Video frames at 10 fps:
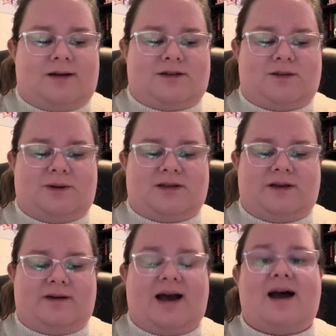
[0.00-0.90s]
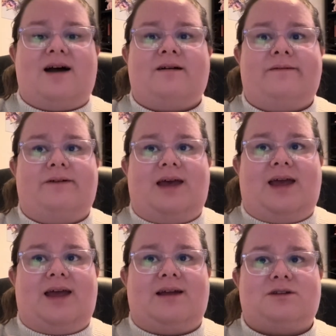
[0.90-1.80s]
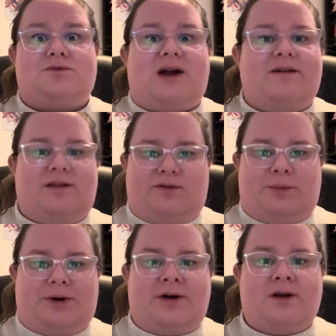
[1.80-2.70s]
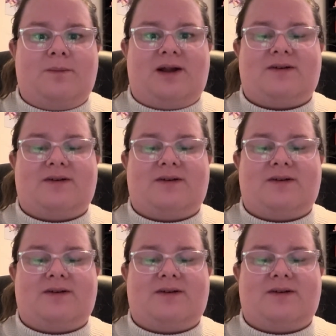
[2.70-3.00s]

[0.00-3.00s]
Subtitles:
just because I have a draft of a book, but